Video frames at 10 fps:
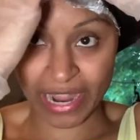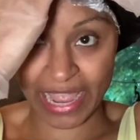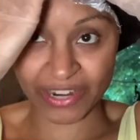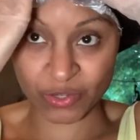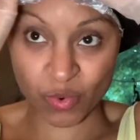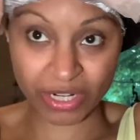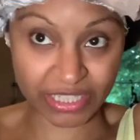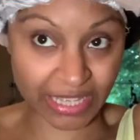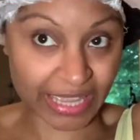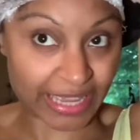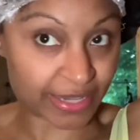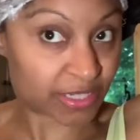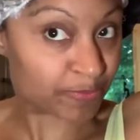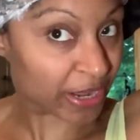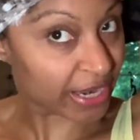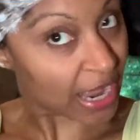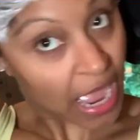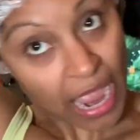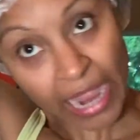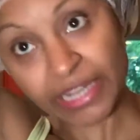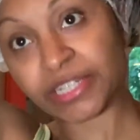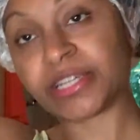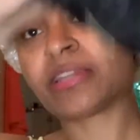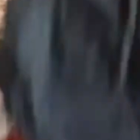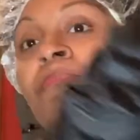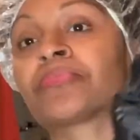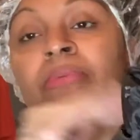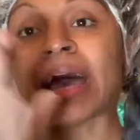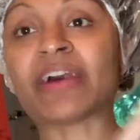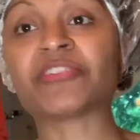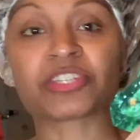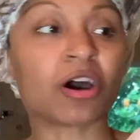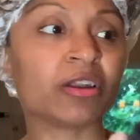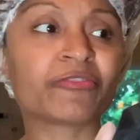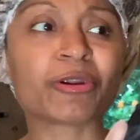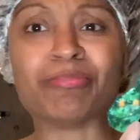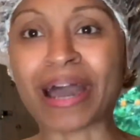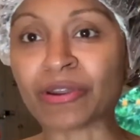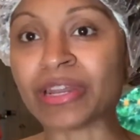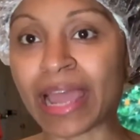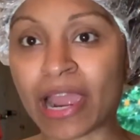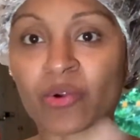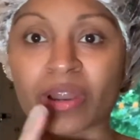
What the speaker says: I have to watch the kids, but I did have this on for about an hour.